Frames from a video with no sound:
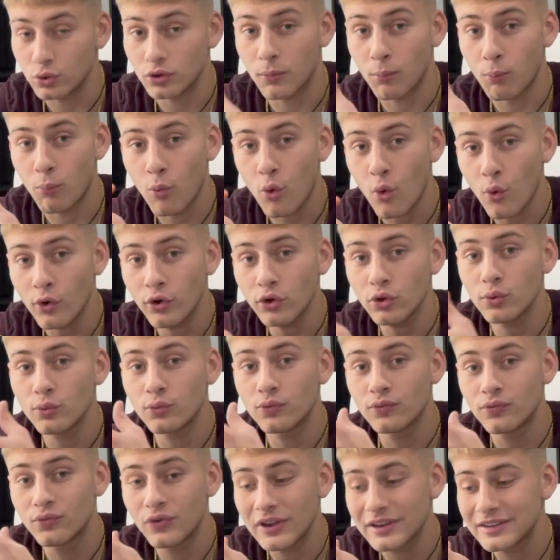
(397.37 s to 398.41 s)
The more you
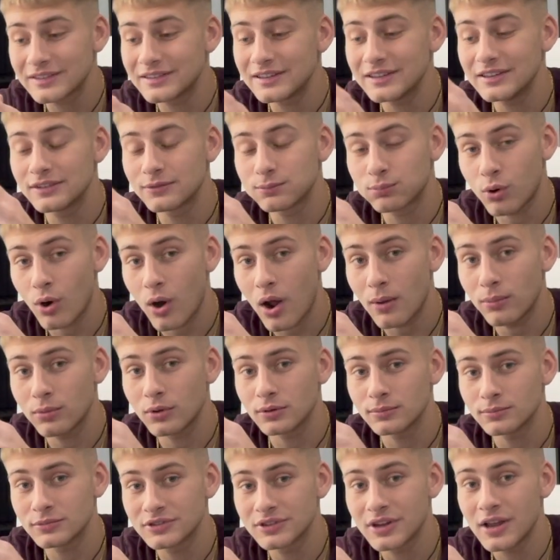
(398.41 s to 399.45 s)
fix these
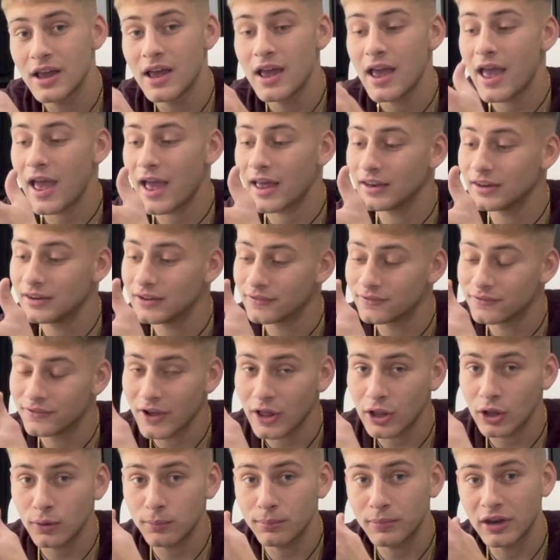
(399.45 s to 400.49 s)
problems and
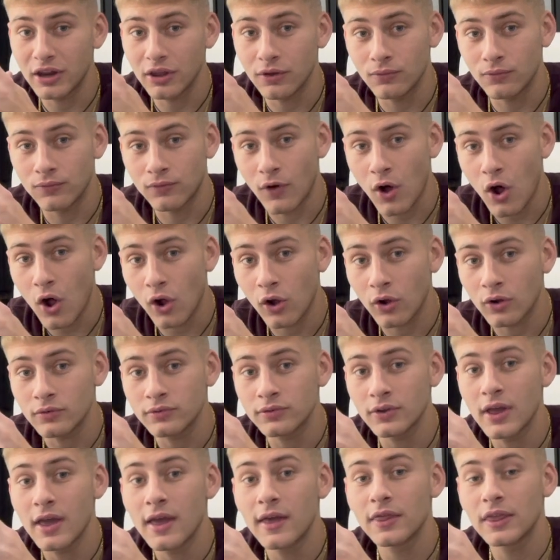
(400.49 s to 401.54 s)
develop and
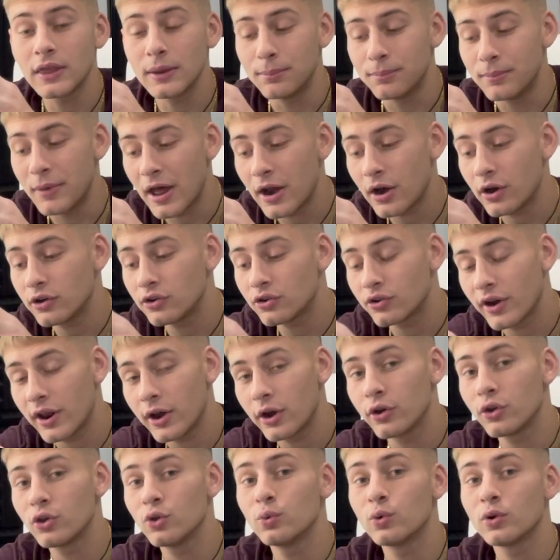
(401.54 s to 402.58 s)
evolve, the better
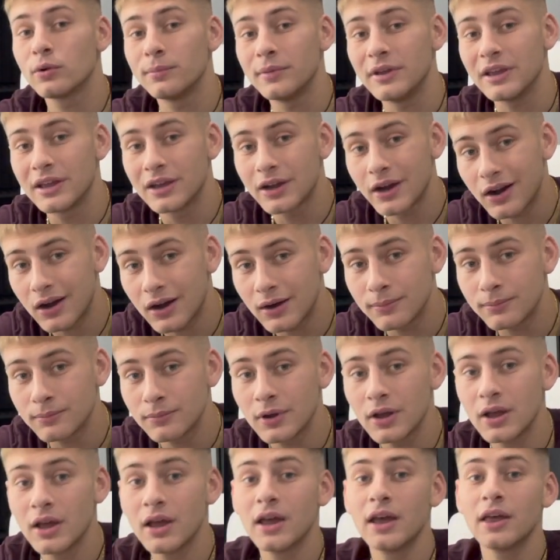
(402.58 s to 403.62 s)
trader you will become,